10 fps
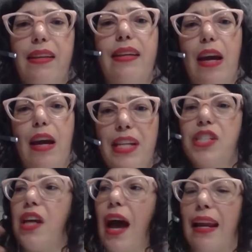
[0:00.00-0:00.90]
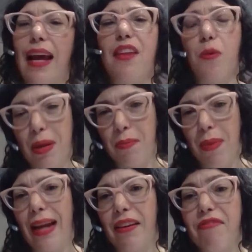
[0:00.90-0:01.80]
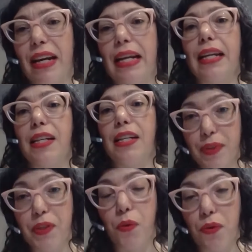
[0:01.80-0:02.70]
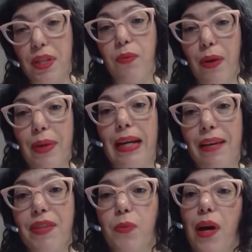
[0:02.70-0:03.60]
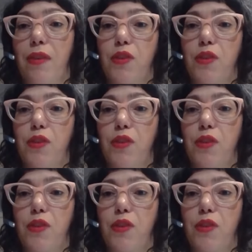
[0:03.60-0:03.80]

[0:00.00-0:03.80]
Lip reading: Can we just highlight that we might need funding to restore this when we leave as well,